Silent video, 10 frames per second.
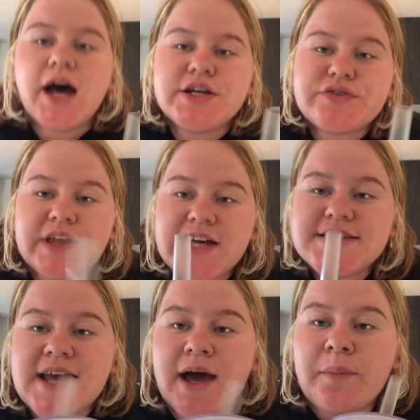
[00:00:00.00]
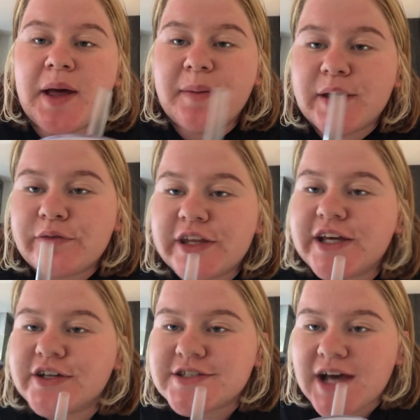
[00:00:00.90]
I just realized now might be a really
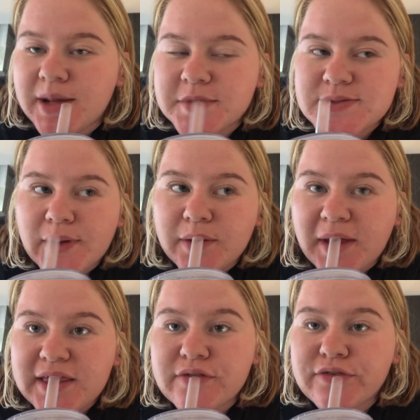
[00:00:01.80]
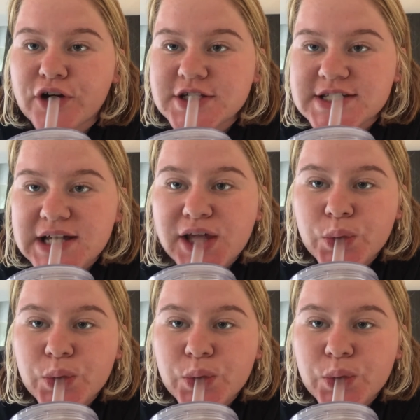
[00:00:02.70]
good time as well to make the frosting.